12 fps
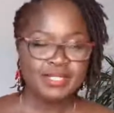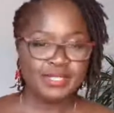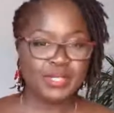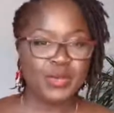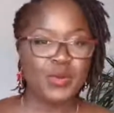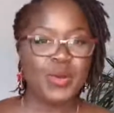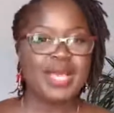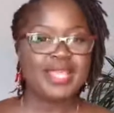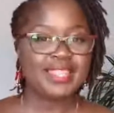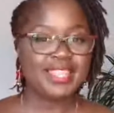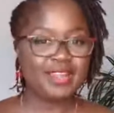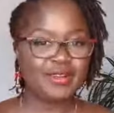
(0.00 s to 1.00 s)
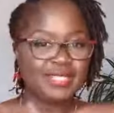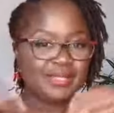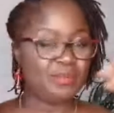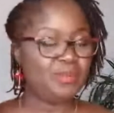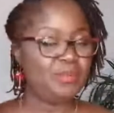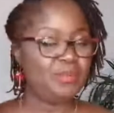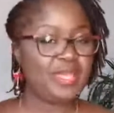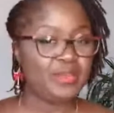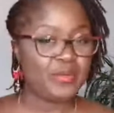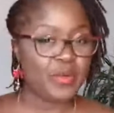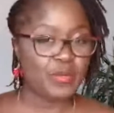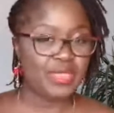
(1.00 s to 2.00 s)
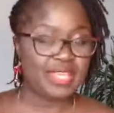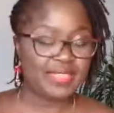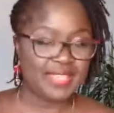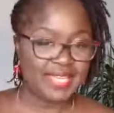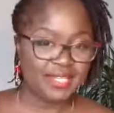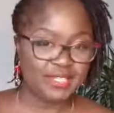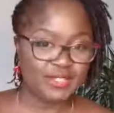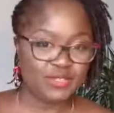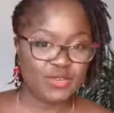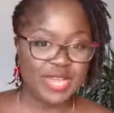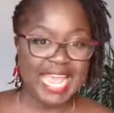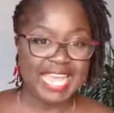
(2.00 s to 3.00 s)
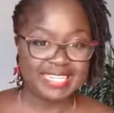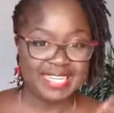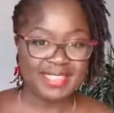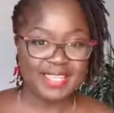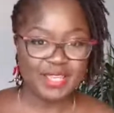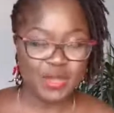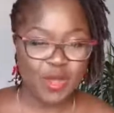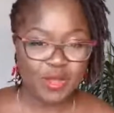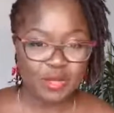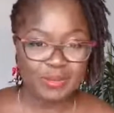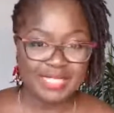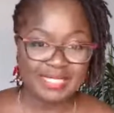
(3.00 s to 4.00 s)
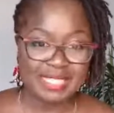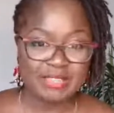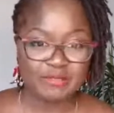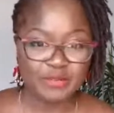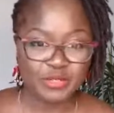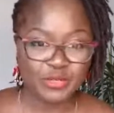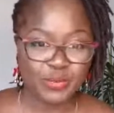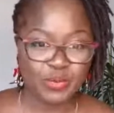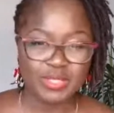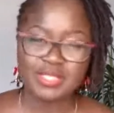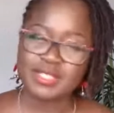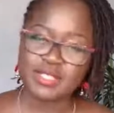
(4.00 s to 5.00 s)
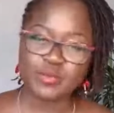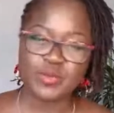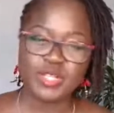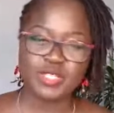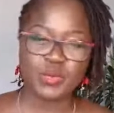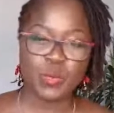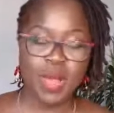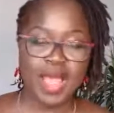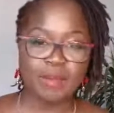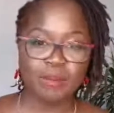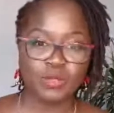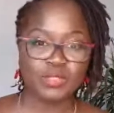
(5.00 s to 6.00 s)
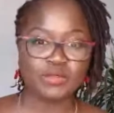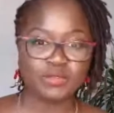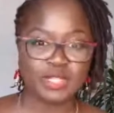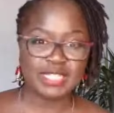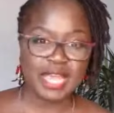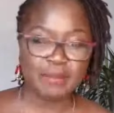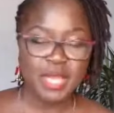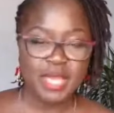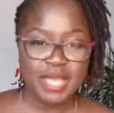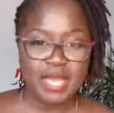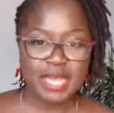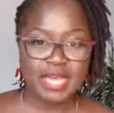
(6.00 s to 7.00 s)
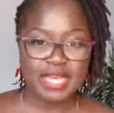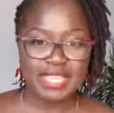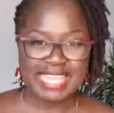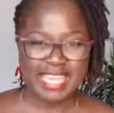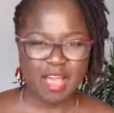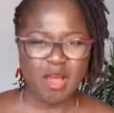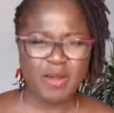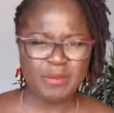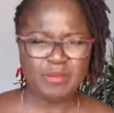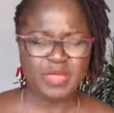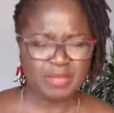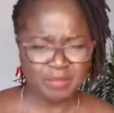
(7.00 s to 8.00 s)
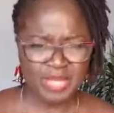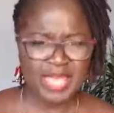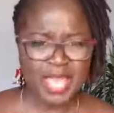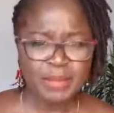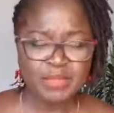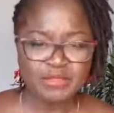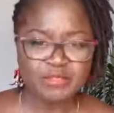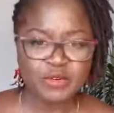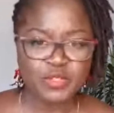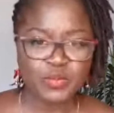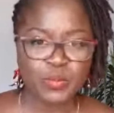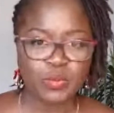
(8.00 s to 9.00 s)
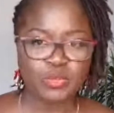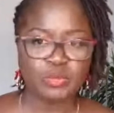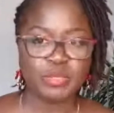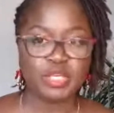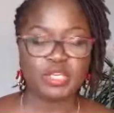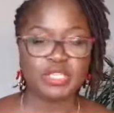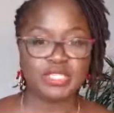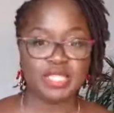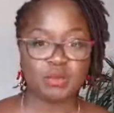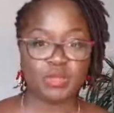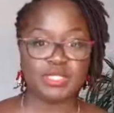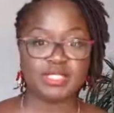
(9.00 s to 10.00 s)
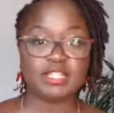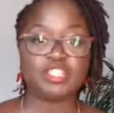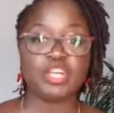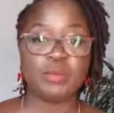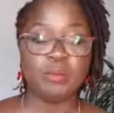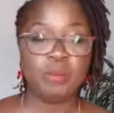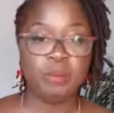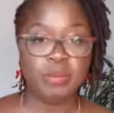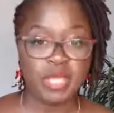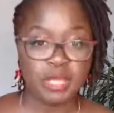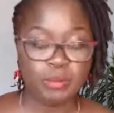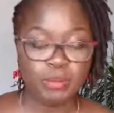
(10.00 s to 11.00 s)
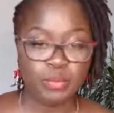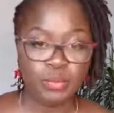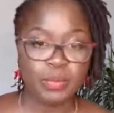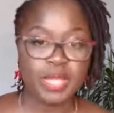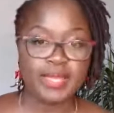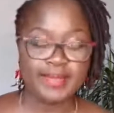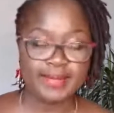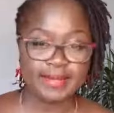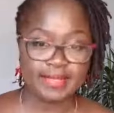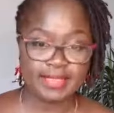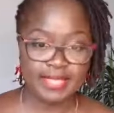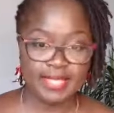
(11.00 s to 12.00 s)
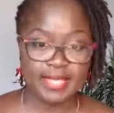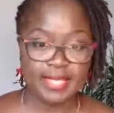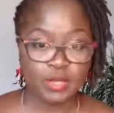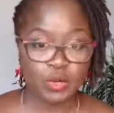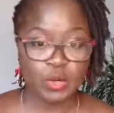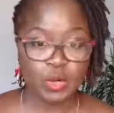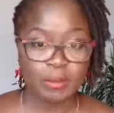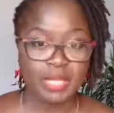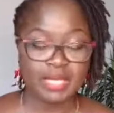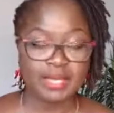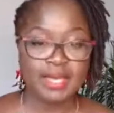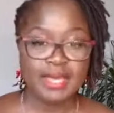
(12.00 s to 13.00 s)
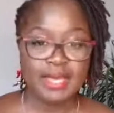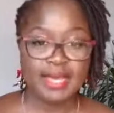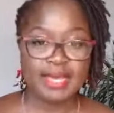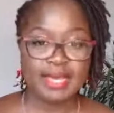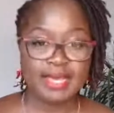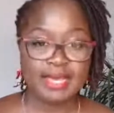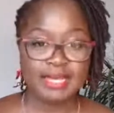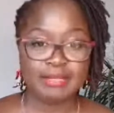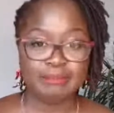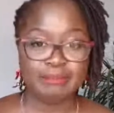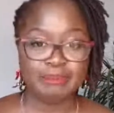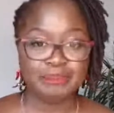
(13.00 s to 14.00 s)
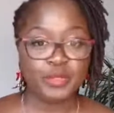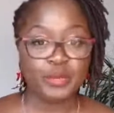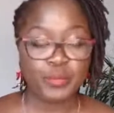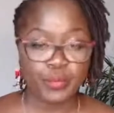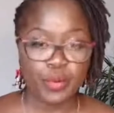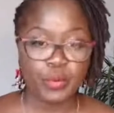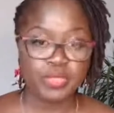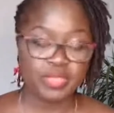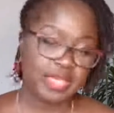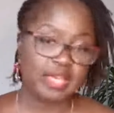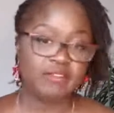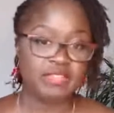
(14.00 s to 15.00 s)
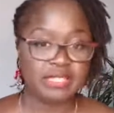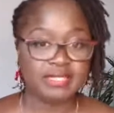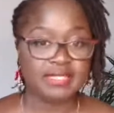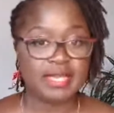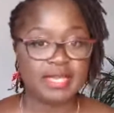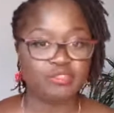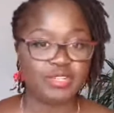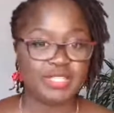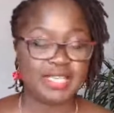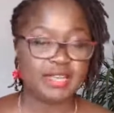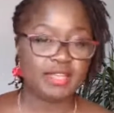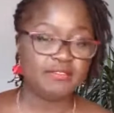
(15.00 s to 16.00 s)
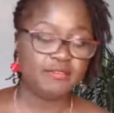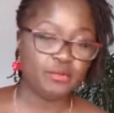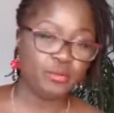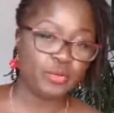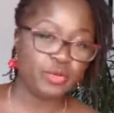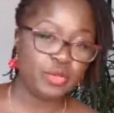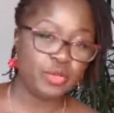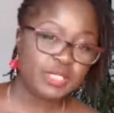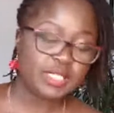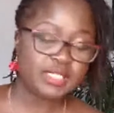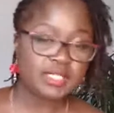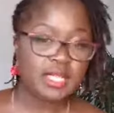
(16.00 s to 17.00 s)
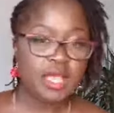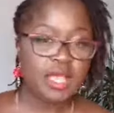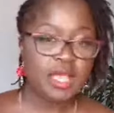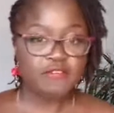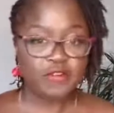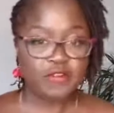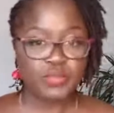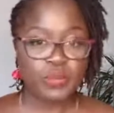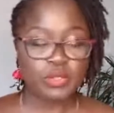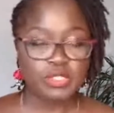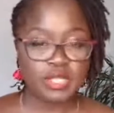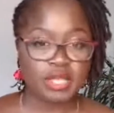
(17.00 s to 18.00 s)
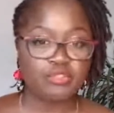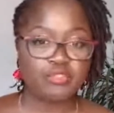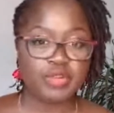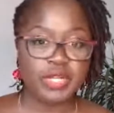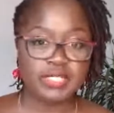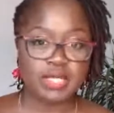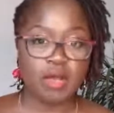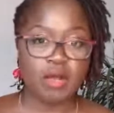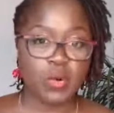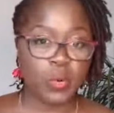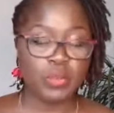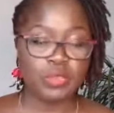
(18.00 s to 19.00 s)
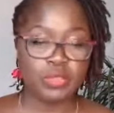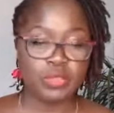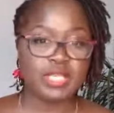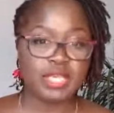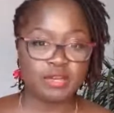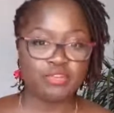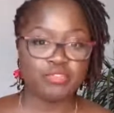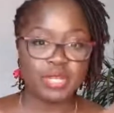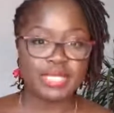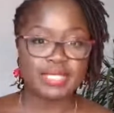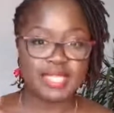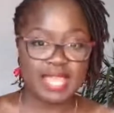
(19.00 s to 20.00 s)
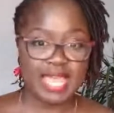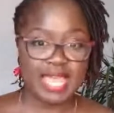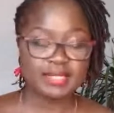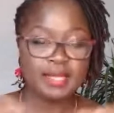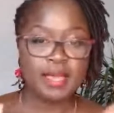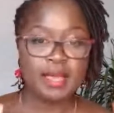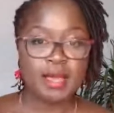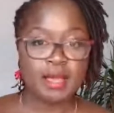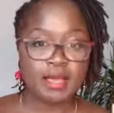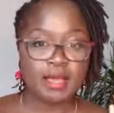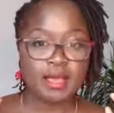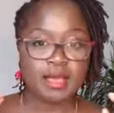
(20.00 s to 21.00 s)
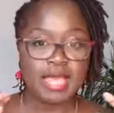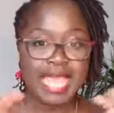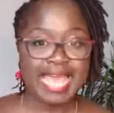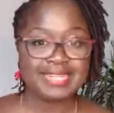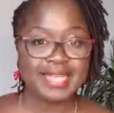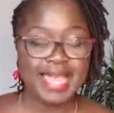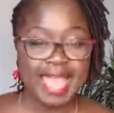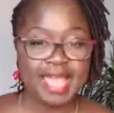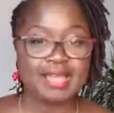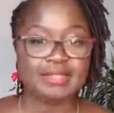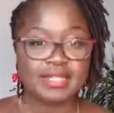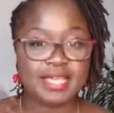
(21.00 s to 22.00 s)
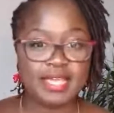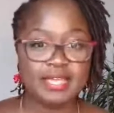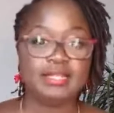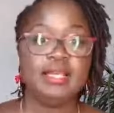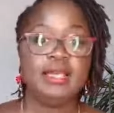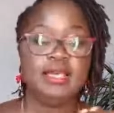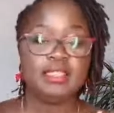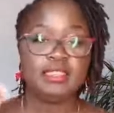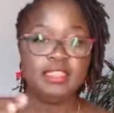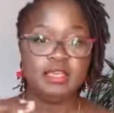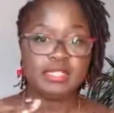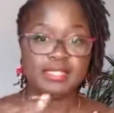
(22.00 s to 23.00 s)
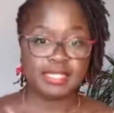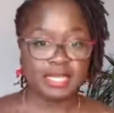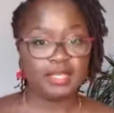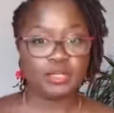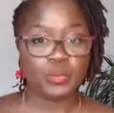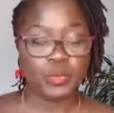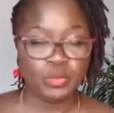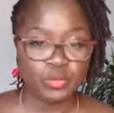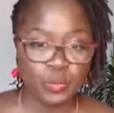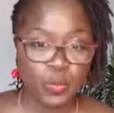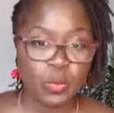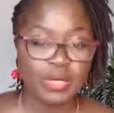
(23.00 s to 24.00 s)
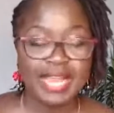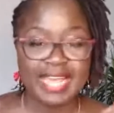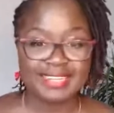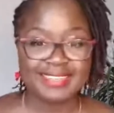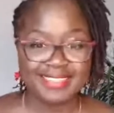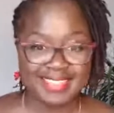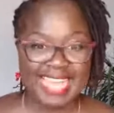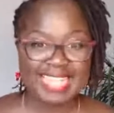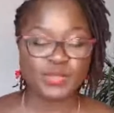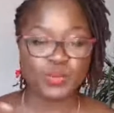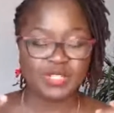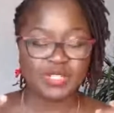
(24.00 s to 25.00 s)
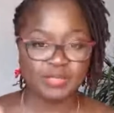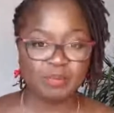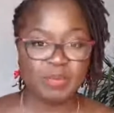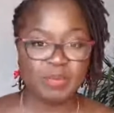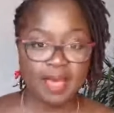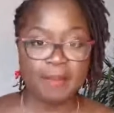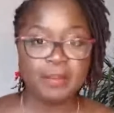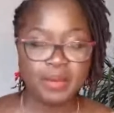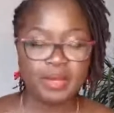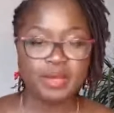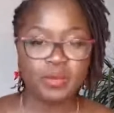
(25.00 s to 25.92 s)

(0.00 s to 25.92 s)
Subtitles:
So there is a big growth in the industry and in the economies in the first world. This is the reason why most time they became the first world, because there was such a big boom in the economic growth of these countries. And if you notice, first world countries are all those countries that had a hand in the Second World War, and that's what sped up